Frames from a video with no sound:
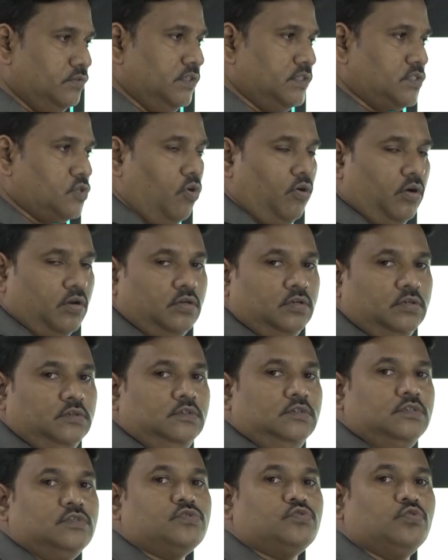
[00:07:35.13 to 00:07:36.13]
That's called
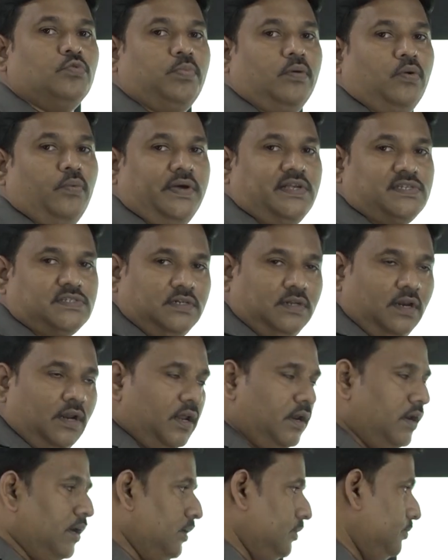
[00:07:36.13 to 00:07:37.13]
supervised
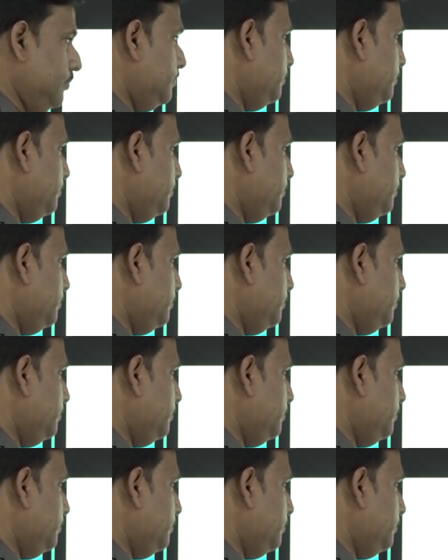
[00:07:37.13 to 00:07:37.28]
learning.